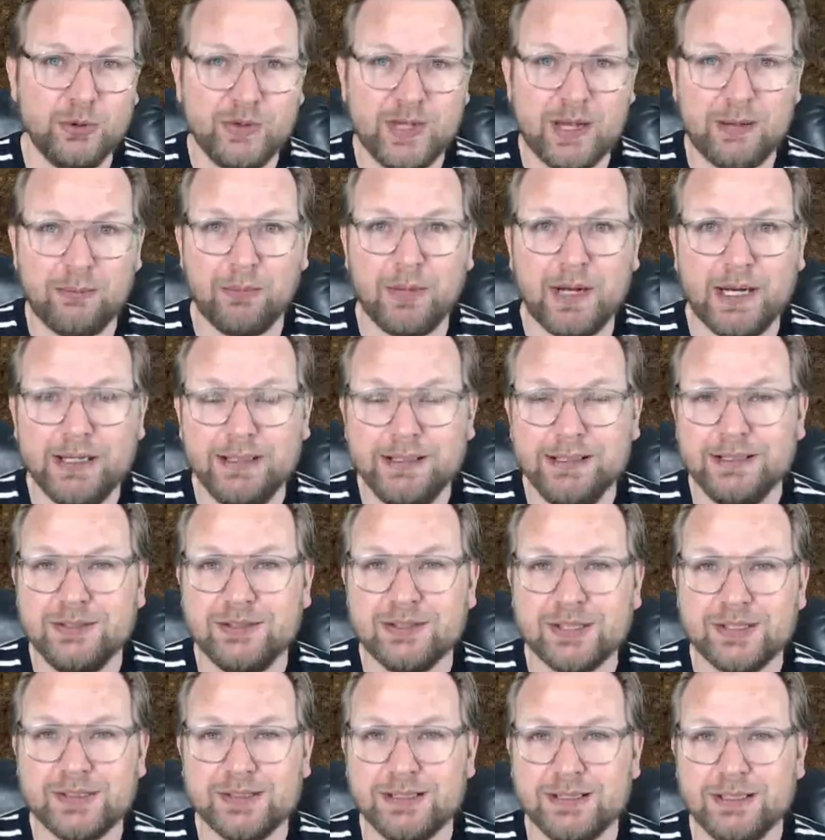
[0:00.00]
that my lead
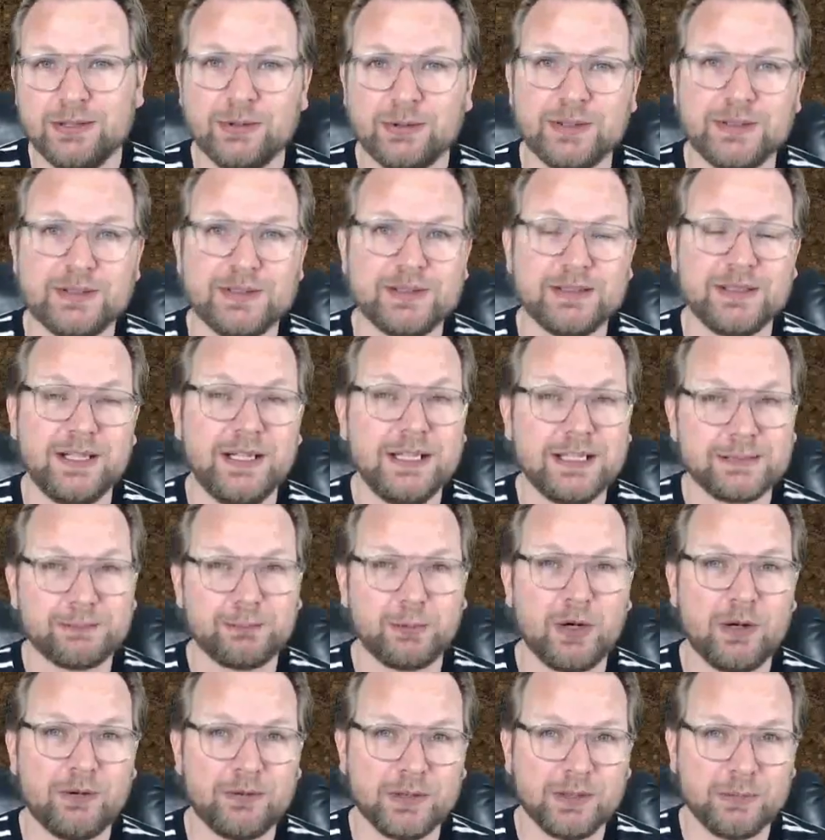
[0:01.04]
gen secrets is
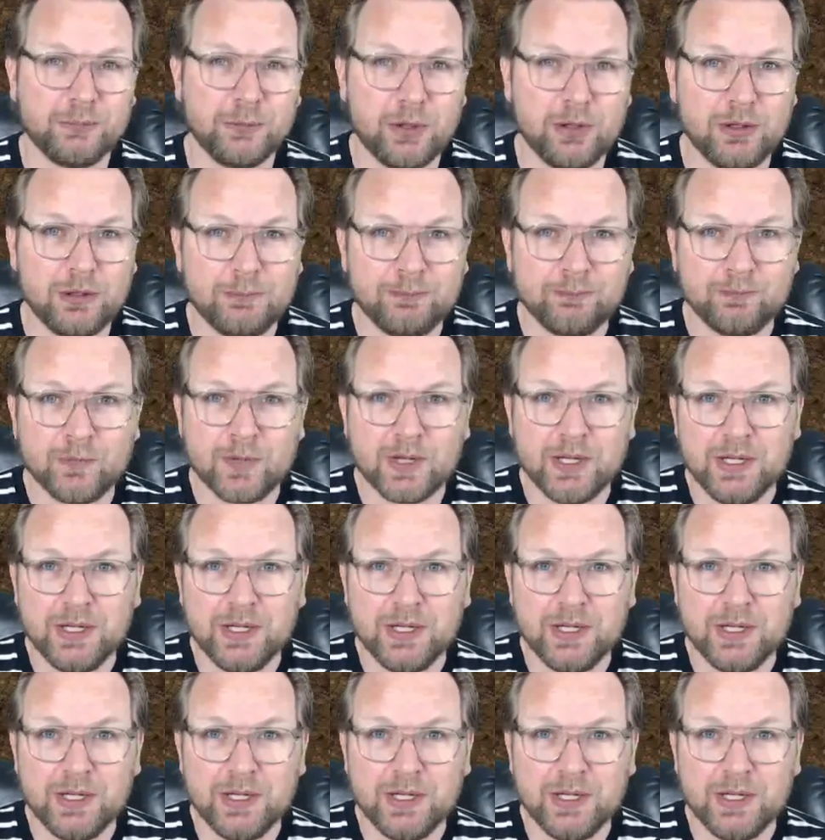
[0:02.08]
profitable.